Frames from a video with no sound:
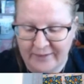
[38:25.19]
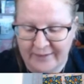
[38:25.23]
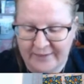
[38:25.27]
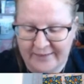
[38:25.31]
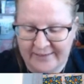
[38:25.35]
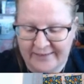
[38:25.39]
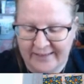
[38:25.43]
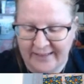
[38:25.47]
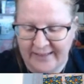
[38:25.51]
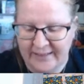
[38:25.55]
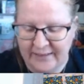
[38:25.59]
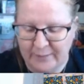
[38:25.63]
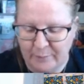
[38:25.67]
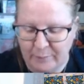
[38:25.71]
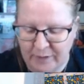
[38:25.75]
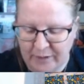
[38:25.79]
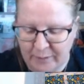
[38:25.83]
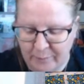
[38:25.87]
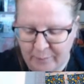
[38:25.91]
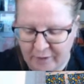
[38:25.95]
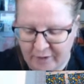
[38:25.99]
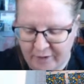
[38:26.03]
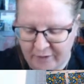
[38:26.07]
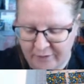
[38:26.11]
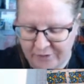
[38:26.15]
sending me a
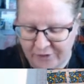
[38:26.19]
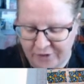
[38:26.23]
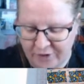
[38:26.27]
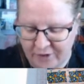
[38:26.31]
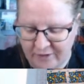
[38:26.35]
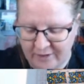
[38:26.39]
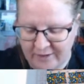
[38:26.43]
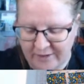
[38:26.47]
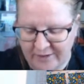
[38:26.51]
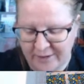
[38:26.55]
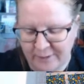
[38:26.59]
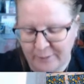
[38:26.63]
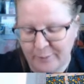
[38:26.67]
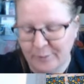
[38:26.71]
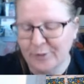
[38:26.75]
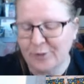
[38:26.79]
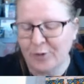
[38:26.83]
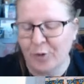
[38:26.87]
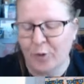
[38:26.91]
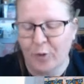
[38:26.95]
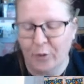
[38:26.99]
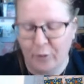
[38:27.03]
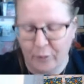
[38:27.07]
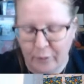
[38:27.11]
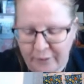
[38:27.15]
bar of chocolate. It was
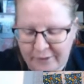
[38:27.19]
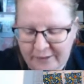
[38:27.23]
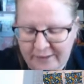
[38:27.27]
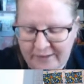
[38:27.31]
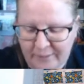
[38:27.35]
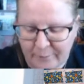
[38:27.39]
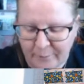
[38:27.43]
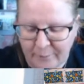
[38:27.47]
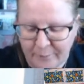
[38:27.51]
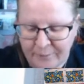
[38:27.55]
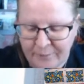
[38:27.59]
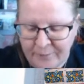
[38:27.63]
awesome.